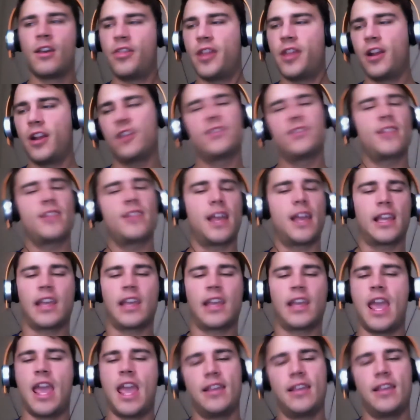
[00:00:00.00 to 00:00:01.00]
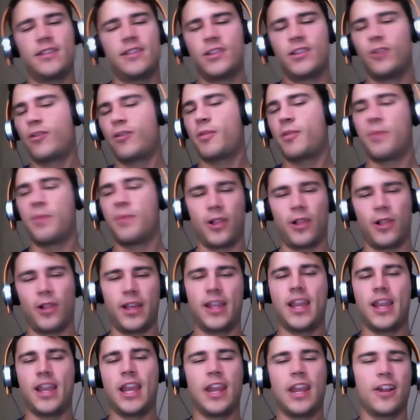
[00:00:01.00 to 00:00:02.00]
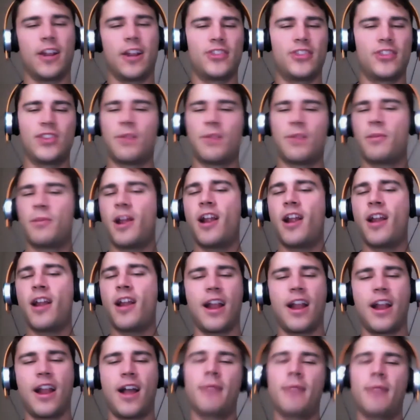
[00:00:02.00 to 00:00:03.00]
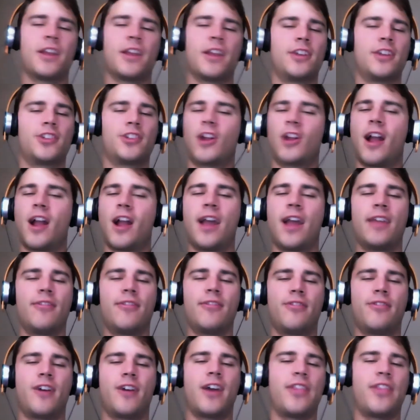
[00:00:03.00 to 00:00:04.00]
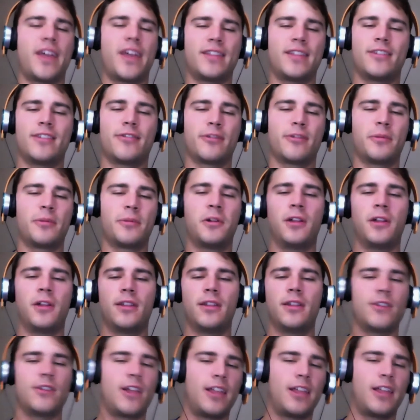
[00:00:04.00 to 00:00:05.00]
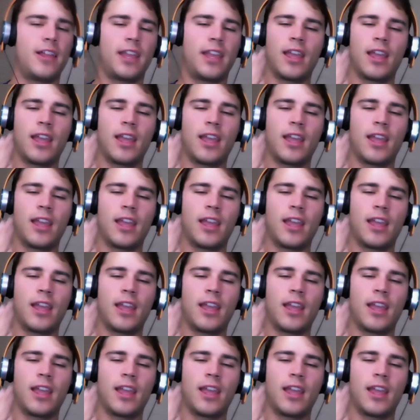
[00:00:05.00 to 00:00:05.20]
there's like a silver bullet in here somewhere, and I'm going to try and find that silver bullet. So I like